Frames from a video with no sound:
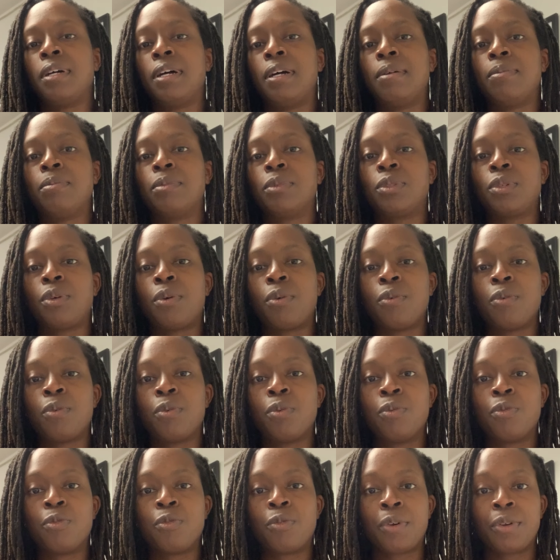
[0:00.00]
Um,
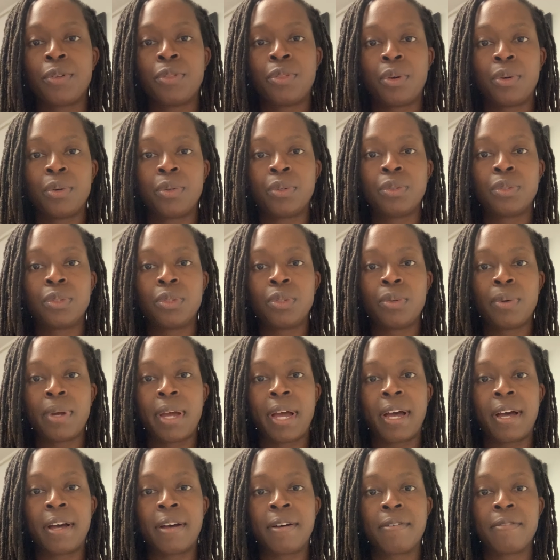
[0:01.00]
so for those who
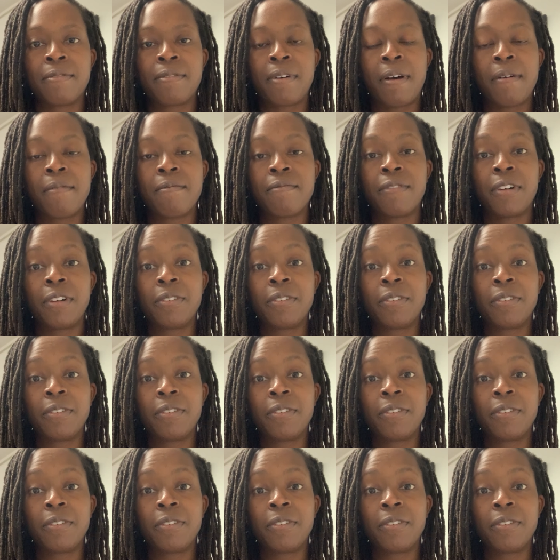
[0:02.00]
have um,